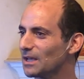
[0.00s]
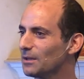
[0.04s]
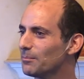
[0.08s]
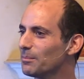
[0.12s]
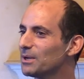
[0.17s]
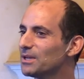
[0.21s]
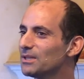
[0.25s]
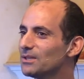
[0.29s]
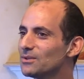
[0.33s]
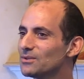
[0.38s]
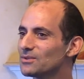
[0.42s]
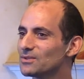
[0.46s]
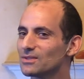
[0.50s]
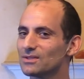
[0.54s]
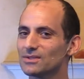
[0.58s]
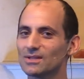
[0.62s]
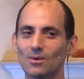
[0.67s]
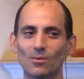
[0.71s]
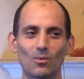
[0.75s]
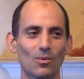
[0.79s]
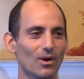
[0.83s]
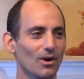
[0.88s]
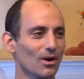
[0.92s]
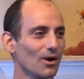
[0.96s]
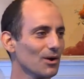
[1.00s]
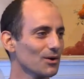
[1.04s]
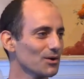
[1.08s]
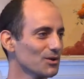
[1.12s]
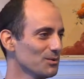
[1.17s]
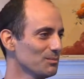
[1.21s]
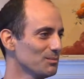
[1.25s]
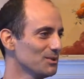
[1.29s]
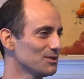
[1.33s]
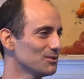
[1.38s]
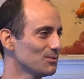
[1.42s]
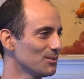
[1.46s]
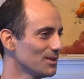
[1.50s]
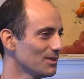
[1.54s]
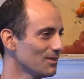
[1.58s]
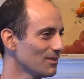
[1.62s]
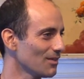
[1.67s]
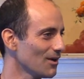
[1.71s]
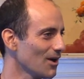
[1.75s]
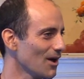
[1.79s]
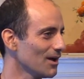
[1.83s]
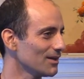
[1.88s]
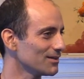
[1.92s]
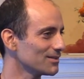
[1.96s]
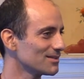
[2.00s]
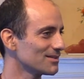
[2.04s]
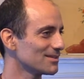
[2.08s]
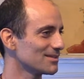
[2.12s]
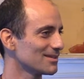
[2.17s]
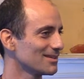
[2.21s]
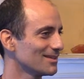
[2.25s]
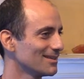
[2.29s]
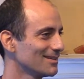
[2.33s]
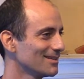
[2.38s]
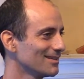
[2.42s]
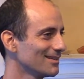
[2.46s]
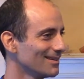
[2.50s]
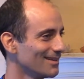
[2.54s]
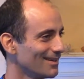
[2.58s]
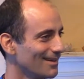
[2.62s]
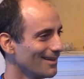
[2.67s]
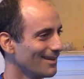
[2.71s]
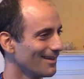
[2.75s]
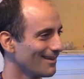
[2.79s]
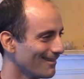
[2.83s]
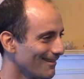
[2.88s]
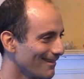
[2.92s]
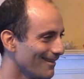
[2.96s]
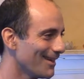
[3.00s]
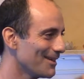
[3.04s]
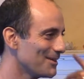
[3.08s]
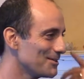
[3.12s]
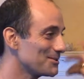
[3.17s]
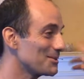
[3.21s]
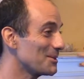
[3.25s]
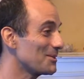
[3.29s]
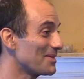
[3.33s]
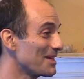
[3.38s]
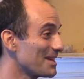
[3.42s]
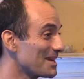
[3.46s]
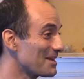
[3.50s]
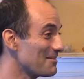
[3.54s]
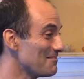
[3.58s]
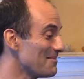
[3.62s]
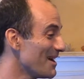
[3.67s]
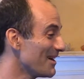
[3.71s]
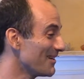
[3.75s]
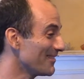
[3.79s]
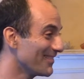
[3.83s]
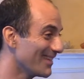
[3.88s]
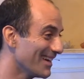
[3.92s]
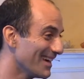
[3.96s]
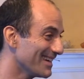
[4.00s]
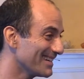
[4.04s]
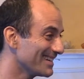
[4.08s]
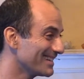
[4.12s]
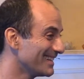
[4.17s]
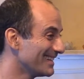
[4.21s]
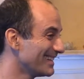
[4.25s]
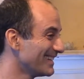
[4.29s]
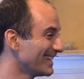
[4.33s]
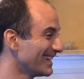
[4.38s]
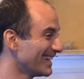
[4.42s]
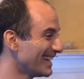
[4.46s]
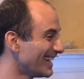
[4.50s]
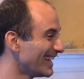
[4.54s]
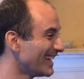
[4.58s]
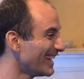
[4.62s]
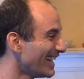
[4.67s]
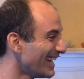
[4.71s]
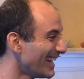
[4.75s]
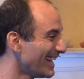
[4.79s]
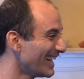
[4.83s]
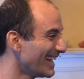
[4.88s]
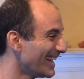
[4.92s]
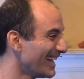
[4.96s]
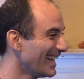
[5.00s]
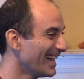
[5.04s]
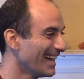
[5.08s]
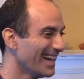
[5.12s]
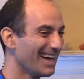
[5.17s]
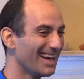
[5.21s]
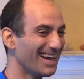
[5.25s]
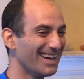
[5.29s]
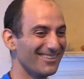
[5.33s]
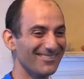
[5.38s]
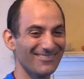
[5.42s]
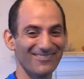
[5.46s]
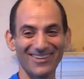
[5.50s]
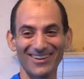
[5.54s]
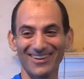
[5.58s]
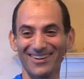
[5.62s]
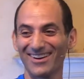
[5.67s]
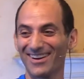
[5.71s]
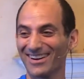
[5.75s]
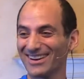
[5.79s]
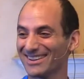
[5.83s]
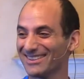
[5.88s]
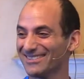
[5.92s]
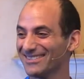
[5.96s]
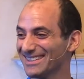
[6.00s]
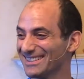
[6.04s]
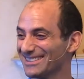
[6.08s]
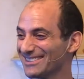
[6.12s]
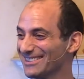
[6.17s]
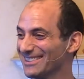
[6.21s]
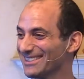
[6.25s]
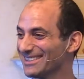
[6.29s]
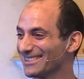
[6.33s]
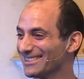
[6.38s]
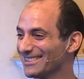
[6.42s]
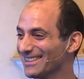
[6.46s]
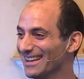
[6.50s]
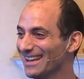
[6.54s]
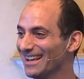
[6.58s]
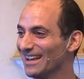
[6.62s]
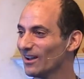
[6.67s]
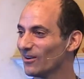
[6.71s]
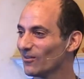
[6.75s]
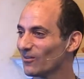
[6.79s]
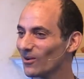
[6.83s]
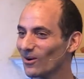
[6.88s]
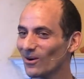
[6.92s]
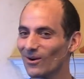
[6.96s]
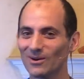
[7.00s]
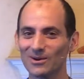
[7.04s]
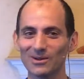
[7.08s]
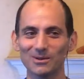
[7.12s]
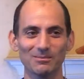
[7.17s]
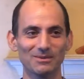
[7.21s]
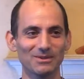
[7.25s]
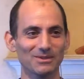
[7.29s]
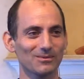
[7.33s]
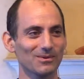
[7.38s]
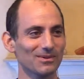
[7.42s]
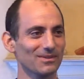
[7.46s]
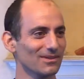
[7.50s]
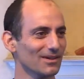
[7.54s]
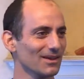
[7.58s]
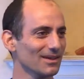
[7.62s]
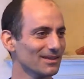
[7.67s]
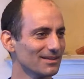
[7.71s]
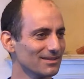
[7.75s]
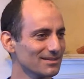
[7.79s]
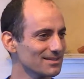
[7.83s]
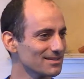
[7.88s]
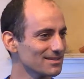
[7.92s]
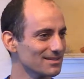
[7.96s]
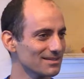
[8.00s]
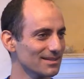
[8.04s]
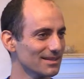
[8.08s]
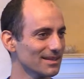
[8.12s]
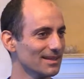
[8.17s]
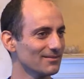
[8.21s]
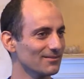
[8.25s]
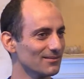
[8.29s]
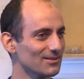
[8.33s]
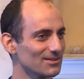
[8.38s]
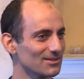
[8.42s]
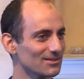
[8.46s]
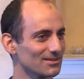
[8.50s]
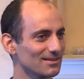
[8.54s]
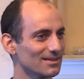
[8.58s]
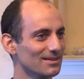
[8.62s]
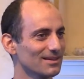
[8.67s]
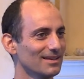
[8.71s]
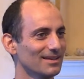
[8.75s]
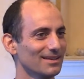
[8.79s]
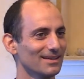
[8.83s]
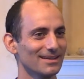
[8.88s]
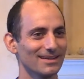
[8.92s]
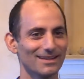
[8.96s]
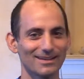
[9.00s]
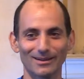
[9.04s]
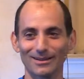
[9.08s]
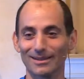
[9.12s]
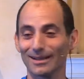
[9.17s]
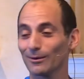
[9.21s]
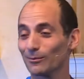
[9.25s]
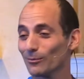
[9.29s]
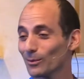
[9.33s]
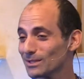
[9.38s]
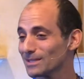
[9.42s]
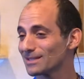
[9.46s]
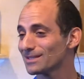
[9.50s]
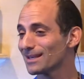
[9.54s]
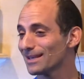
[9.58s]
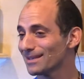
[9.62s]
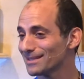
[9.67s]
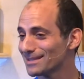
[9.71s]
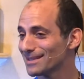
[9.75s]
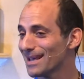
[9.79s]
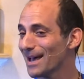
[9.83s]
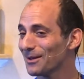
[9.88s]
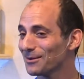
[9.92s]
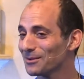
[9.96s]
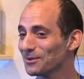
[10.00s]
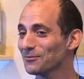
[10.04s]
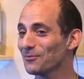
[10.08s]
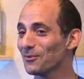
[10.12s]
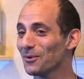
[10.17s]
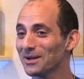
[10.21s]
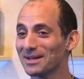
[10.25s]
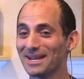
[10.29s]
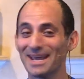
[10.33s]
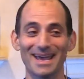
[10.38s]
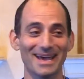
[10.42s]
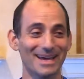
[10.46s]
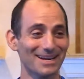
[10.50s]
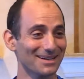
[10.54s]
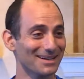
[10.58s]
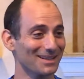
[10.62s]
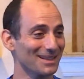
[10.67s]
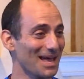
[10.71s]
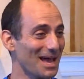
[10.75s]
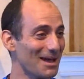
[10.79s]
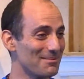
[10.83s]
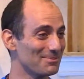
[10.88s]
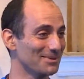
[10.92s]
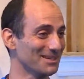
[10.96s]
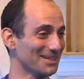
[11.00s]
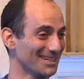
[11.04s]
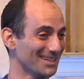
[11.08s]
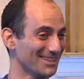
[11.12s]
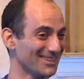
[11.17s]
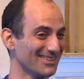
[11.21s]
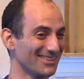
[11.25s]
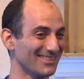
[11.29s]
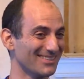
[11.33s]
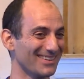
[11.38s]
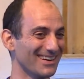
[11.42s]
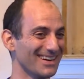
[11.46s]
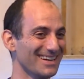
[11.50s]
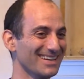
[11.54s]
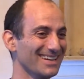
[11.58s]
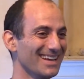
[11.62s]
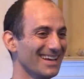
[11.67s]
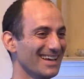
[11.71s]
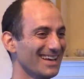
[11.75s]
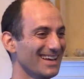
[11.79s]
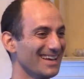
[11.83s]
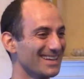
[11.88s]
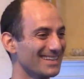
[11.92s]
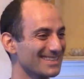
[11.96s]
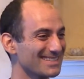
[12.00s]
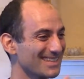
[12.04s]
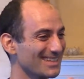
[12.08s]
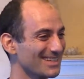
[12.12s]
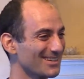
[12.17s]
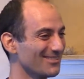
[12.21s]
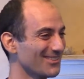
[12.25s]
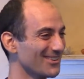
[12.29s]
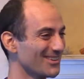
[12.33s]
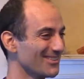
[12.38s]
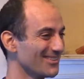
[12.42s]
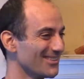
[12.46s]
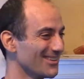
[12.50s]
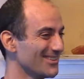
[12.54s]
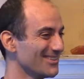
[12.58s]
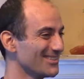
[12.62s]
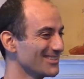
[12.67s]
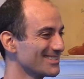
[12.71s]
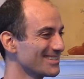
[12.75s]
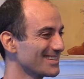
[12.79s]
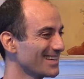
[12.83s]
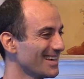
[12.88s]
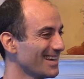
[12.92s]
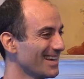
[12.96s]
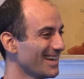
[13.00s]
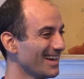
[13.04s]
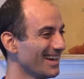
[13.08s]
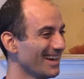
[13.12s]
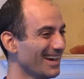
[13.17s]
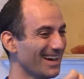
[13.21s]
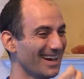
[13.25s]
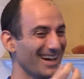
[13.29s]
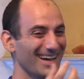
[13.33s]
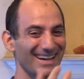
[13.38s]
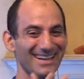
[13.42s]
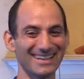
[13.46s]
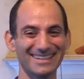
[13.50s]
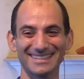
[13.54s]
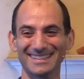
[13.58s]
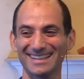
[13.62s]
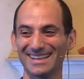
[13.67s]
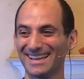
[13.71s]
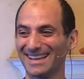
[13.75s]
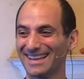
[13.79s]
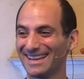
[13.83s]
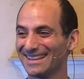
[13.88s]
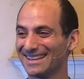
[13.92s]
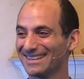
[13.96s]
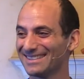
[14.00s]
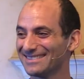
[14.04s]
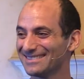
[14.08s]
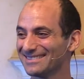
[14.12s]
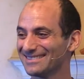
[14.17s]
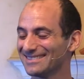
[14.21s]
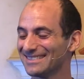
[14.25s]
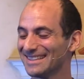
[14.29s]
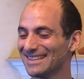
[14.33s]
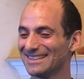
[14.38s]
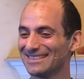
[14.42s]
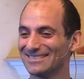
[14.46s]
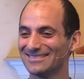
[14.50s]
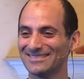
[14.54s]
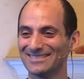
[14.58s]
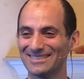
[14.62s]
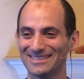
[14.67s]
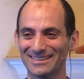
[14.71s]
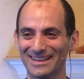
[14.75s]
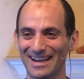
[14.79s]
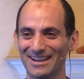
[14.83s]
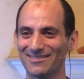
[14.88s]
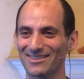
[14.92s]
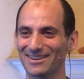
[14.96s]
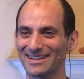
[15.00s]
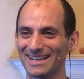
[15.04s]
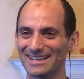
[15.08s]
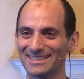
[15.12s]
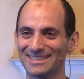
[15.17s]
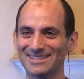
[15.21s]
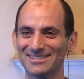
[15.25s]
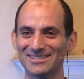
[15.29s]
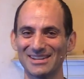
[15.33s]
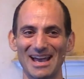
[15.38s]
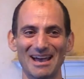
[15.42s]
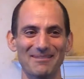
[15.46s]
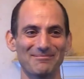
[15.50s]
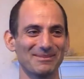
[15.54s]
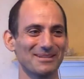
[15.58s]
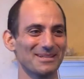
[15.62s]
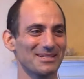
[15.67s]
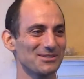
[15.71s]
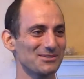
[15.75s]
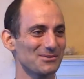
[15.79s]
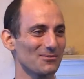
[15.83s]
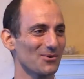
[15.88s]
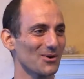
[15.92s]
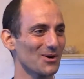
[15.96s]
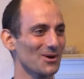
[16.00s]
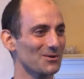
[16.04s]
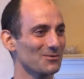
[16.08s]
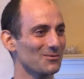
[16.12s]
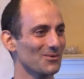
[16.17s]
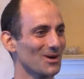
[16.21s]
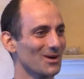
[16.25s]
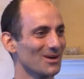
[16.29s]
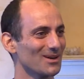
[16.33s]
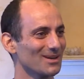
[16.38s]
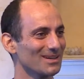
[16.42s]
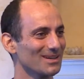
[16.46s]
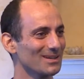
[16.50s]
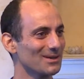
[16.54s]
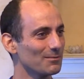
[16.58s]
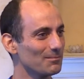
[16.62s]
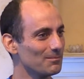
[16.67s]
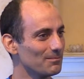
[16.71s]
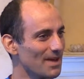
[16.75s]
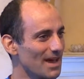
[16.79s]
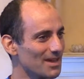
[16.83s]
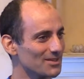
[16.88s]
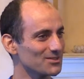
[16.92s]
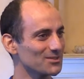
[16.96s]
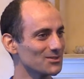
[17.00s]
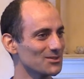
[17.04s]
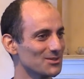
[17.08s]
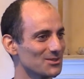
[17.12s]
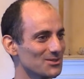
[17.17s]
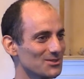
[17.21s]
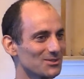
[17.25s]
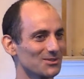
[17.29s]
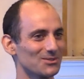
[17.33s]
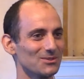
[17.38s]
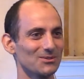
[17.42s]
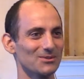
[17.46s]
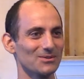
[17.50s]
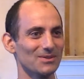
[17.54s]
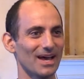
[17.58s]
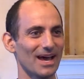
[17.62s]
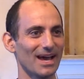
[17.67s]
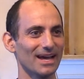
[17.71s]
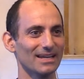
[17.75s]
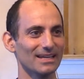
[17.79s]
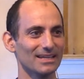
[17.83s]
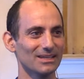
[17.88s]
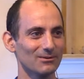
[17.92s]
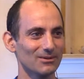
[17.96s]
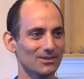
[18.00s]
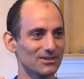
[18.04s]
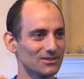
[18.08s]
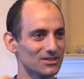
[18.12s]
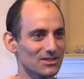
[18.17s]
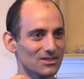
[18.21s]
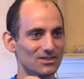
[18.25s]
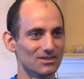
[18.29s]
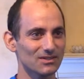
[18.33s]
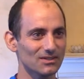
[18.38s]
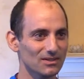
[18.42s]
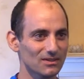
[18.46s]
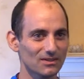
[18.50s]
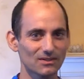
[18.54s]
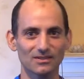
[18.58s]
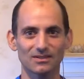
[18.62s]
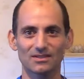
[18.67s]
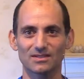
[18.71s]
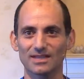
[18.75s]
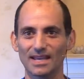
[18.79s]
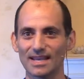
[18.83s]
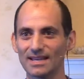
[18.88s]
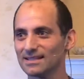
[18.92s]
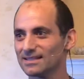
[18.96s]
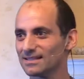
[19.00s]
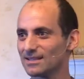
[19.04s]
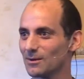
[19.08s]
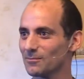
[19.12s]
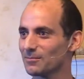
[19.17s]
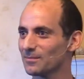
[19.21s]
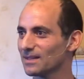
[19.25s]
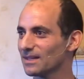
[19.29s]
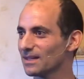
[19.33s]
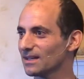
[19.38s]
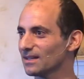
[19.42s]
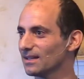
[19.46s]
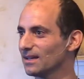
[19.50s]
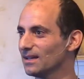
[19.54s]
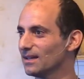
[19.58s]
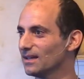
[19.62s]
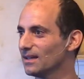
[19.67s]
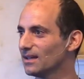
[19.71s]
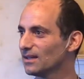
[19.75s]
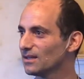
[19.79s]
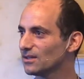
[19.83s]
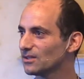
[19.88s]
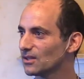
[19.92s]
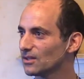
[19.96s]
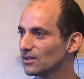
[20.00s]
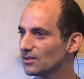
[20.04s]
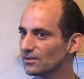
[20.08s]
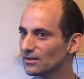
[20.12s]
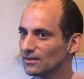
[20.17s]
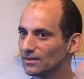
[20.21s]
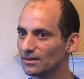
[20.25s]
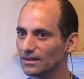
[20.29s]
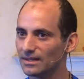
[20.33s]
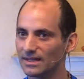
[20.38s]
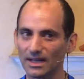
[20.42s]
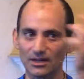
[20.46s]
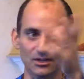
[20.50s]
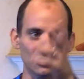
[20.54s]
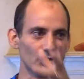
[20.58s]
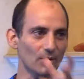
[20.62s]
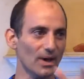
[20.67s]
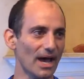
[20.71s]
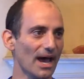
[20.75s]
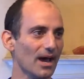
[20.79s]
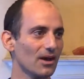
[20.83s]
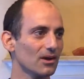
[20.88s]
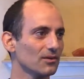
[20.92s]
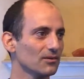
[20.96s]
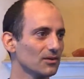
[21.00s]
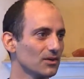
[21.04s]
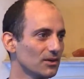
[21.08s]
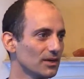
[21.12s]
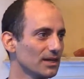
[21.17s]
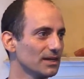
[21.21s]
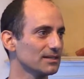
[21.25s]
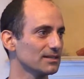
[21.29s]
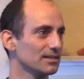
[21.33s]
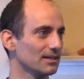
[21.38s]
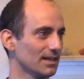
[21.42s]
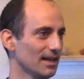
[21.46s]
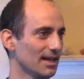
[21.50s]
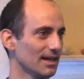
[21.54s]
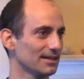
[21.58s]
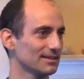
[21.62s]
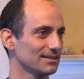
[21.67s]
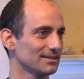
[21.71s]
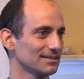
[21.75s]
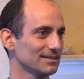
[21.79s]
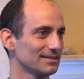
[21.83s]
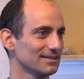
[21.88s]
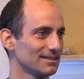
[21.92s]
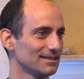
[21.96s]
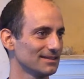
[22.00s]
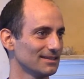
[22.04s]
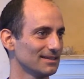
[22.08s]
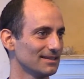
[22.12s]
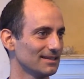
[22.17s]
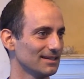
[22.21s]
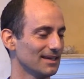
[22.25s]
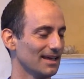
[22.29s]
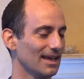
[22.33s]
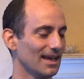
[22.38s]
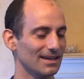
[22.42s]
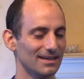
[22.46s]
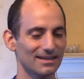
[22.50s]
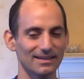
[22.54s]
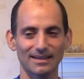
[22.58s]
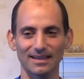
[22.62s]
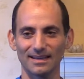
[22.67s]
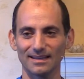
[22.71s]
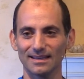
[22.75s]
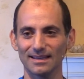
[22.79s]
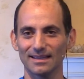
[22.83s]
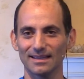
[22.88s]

But he used to say, where are you between thoughts? I used to think about that. Where are you between thoughts? It was, you know, like, what's the sound of one hand clapping, right? It's like one of those, I forget the Japanese word, where, you know, Master used to do that. He would just say something to get you out of your intellect. And,